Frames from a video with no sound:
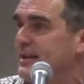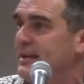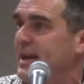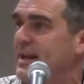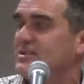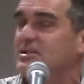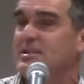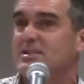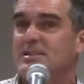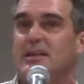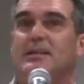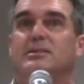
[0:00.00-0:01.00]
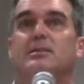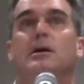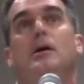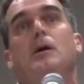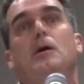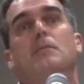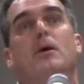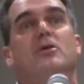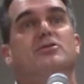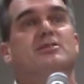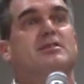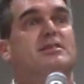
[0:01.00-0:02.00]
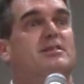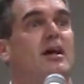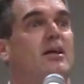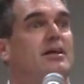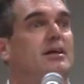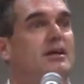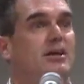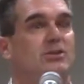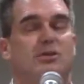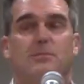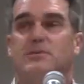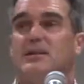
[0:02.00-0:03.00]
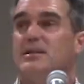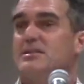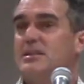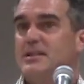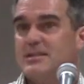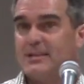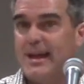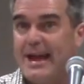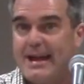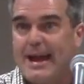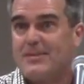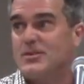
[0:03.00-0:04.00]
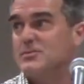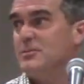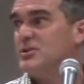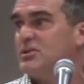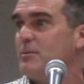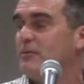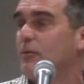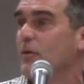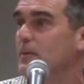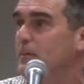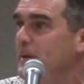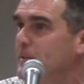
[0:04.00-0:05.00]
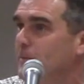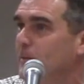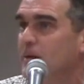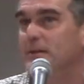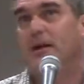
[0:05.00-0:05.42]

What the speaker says: And in Exodus 6, Moses is there in Egypt and he's laying out this mission before the people,